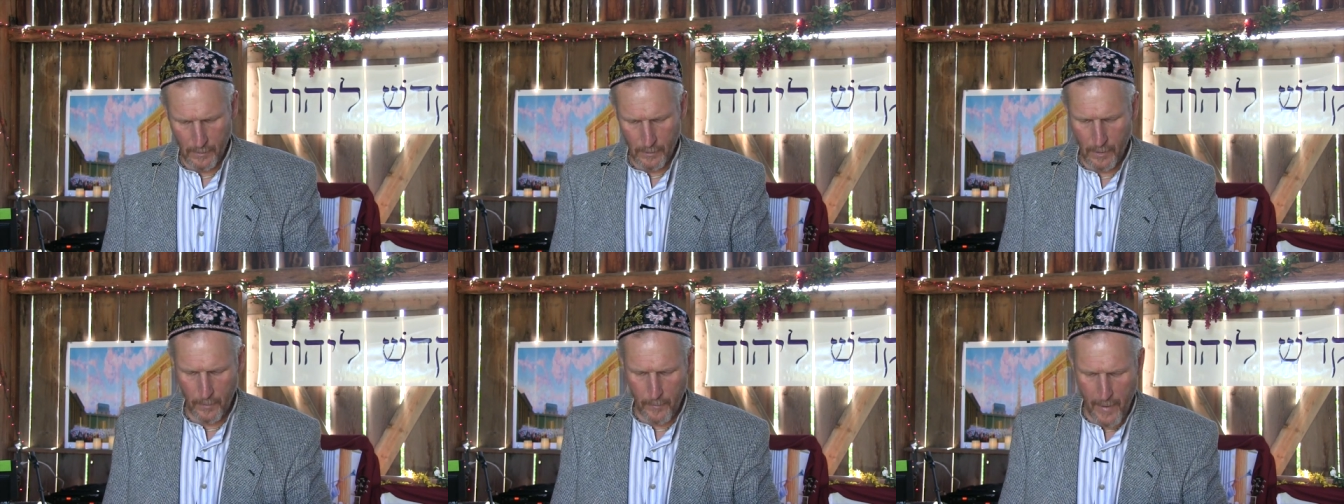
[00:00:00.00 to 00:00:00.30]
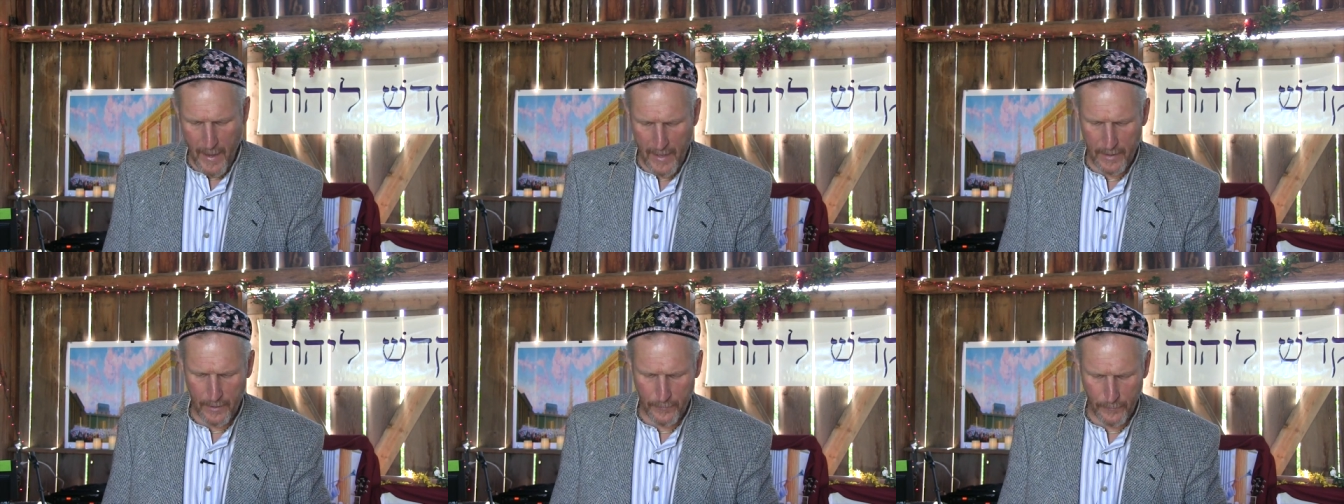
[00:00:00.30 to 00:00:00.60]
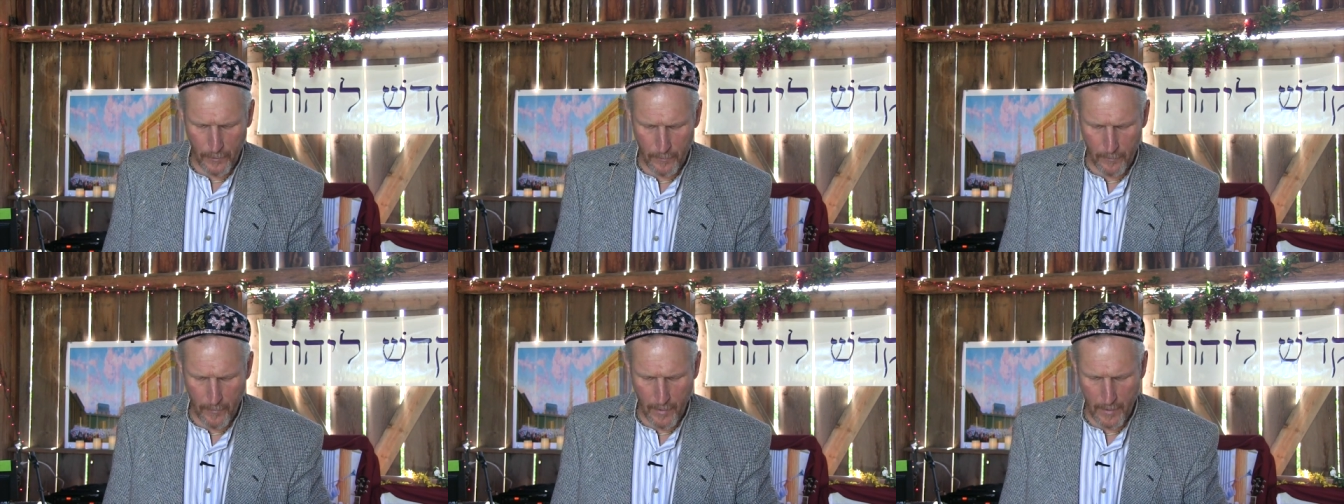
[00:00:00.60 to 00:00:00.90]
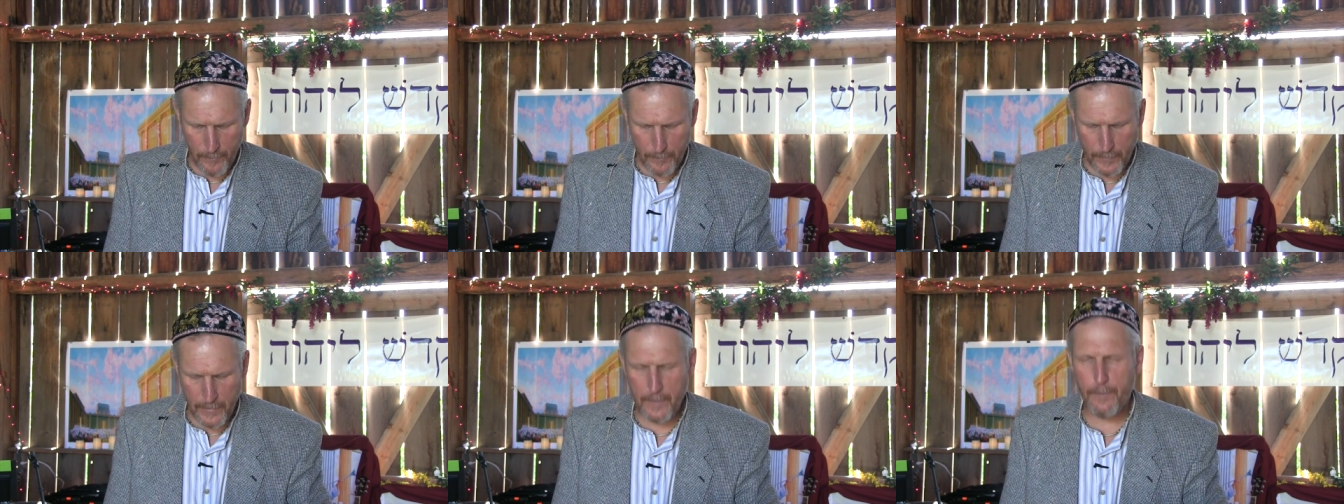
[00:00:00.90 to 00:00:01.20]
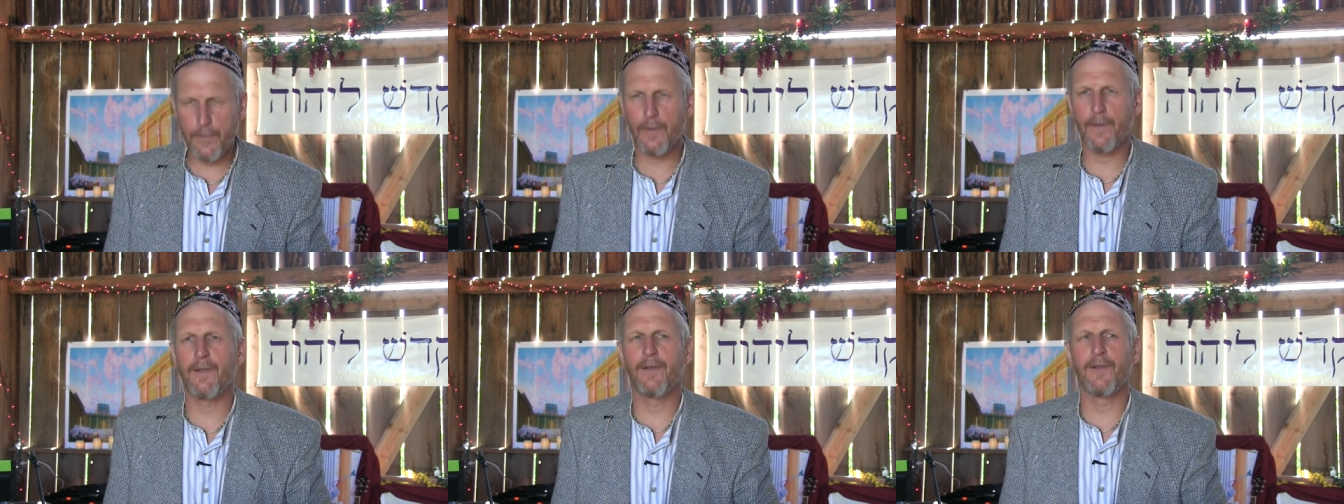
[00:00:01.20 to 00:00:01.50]
Come out of her, my
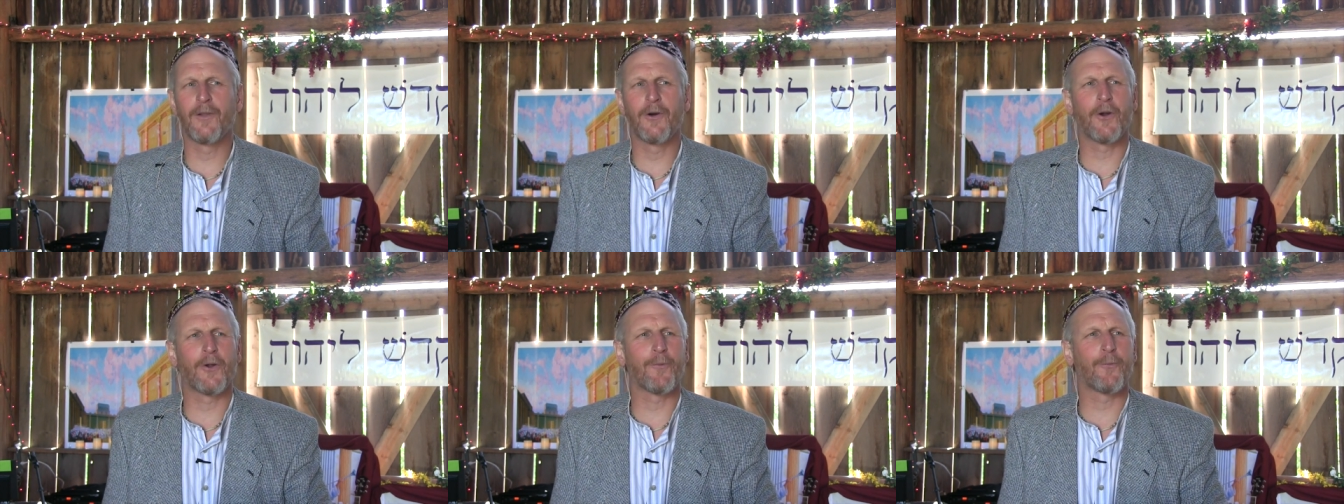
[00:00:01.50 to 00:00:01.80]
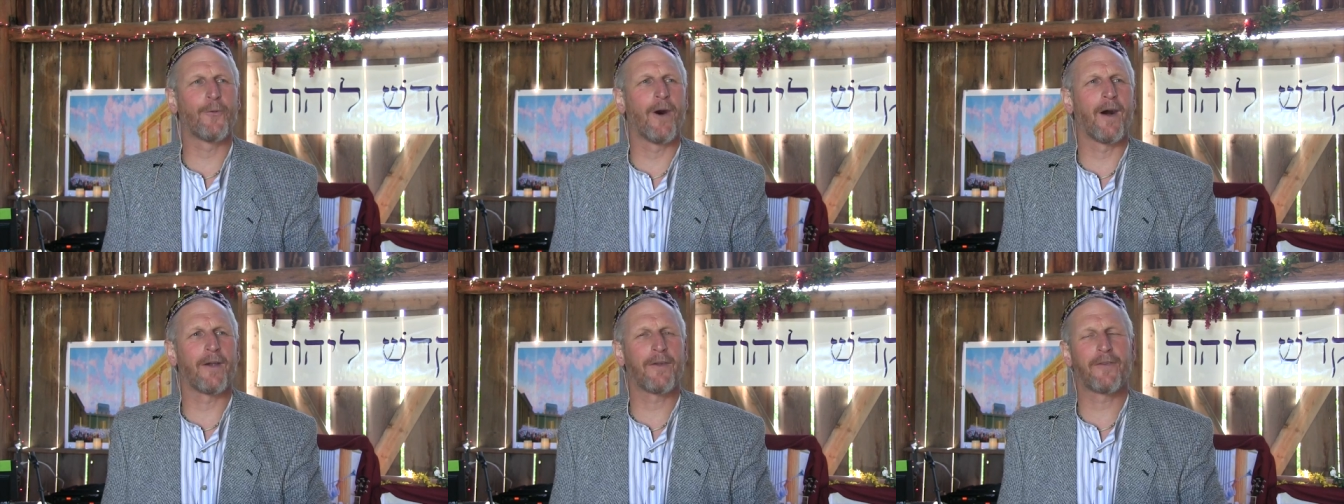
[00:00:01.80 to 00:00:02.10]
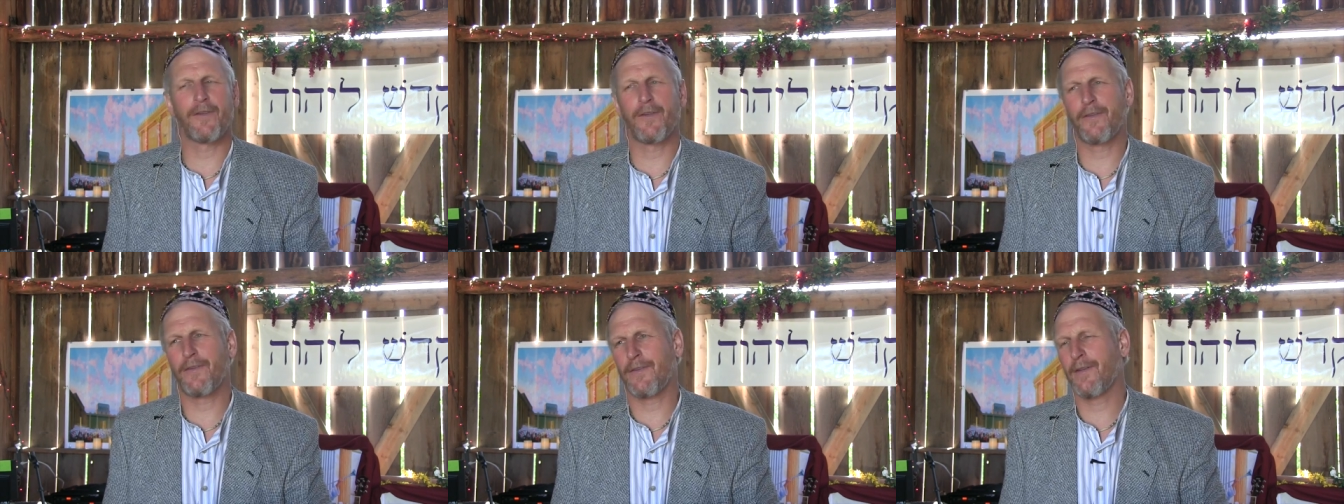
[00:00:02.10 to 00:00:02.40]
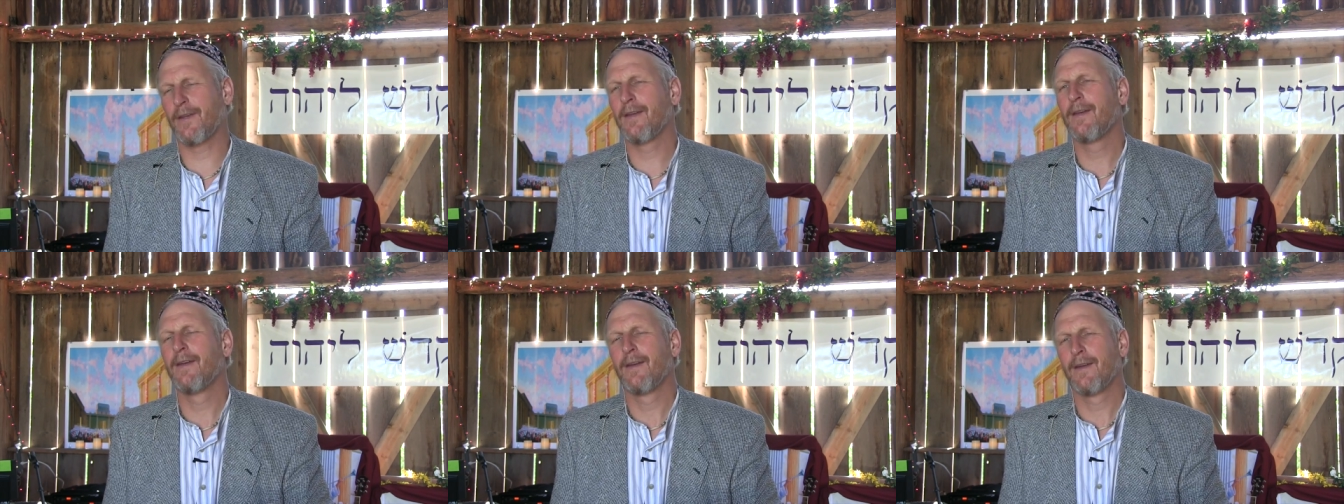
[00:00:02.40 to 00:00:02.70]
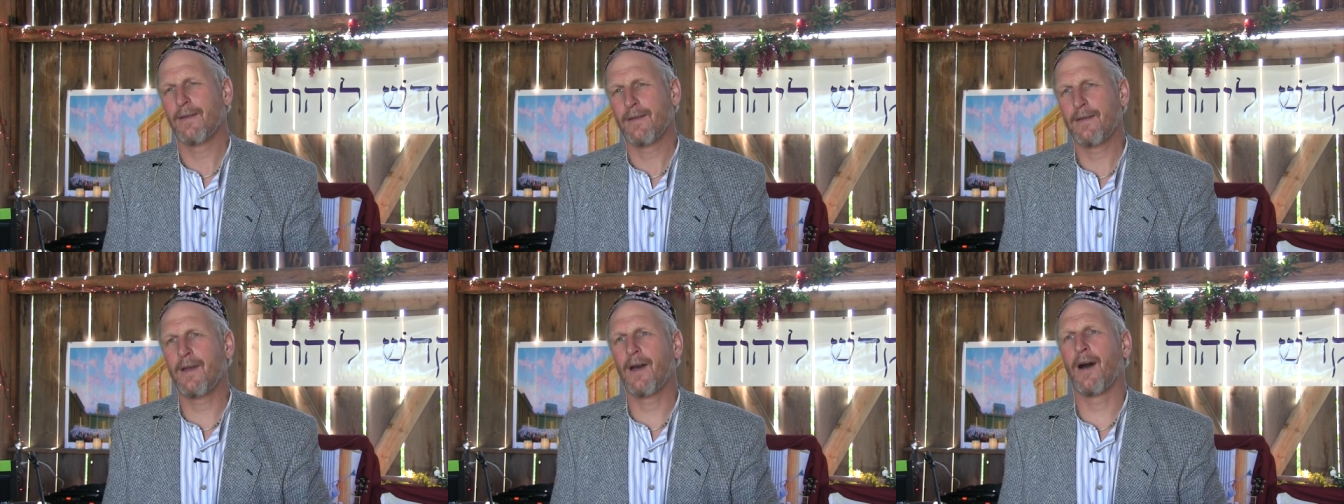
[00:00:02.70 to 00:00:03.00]
people. The Lord wants us to
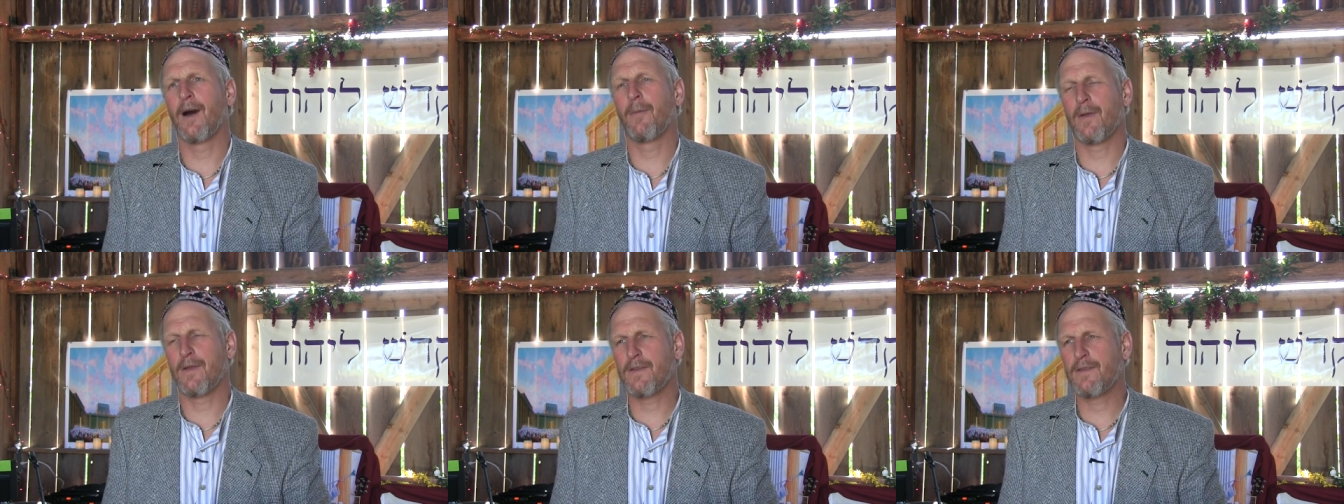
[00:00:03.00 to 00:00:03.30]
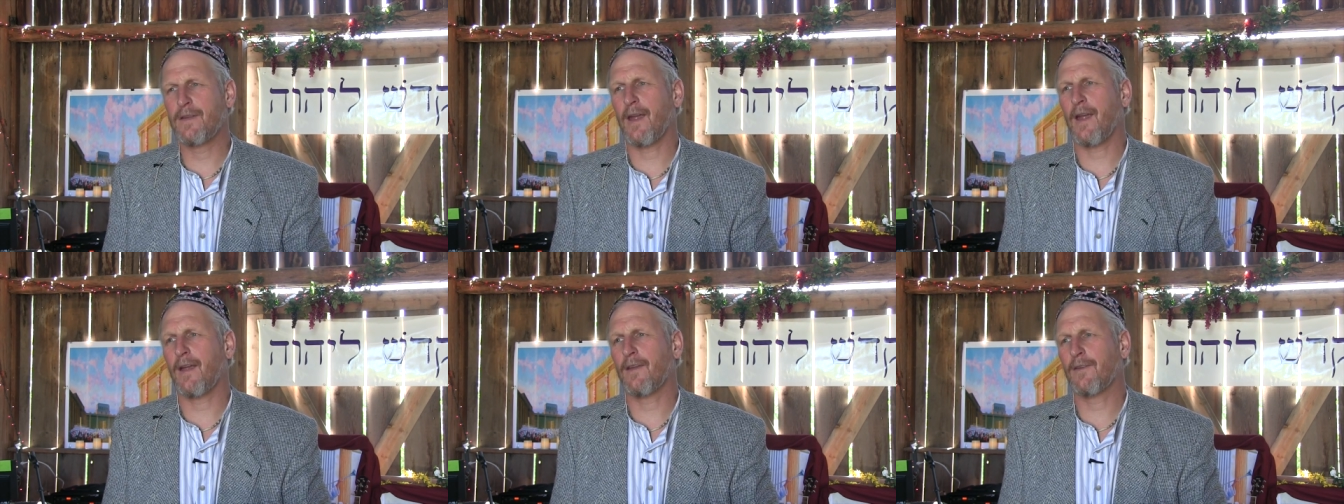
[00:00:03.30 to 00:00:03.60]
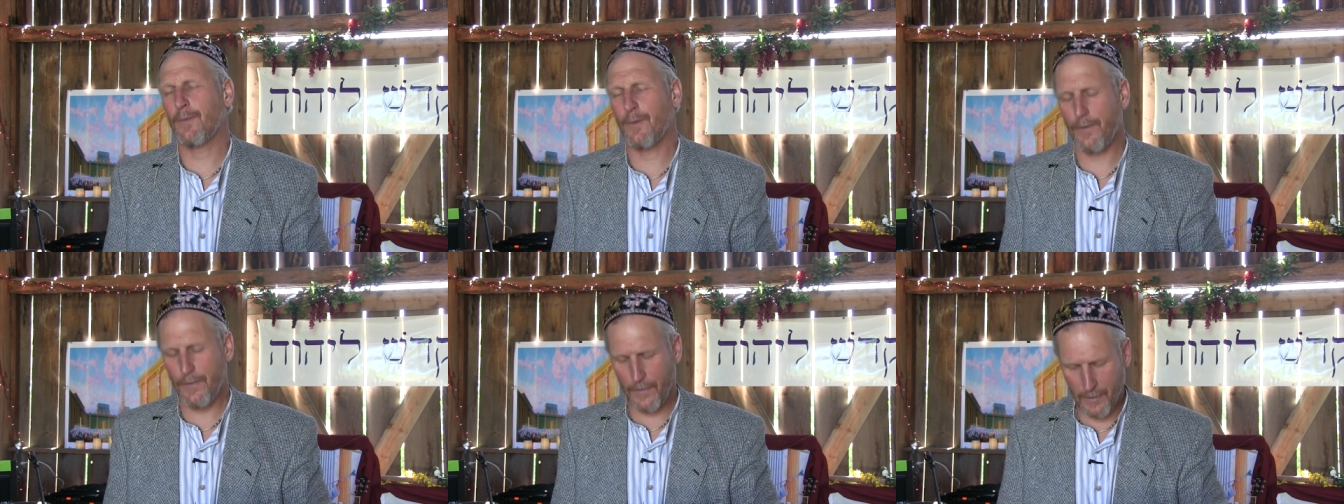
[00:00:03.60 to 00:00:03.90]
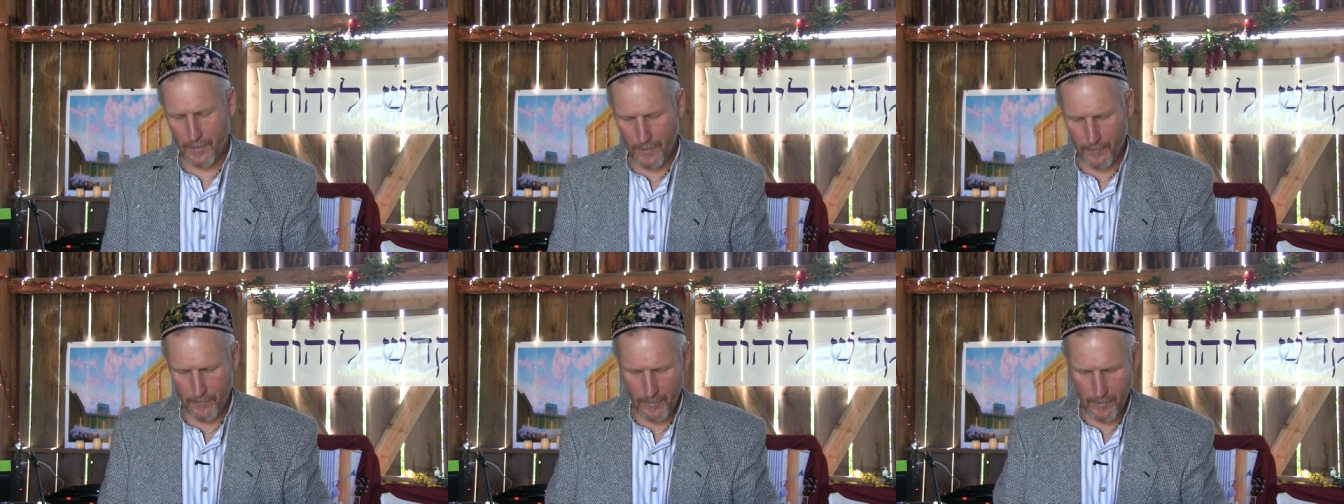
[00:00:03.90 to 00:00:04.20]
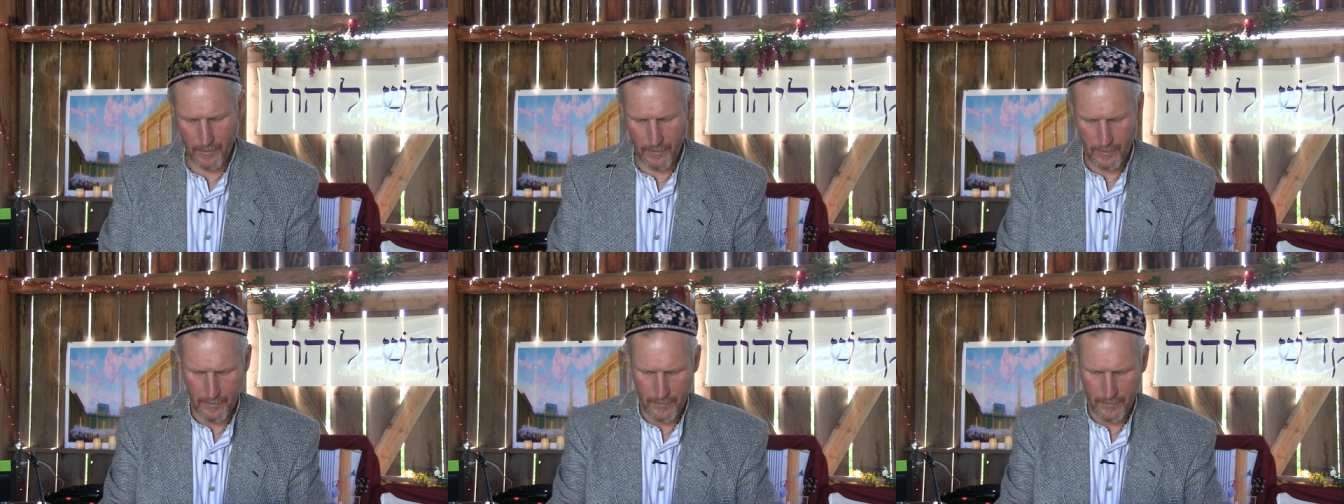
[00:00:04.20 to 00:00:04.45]
come and dance with Him.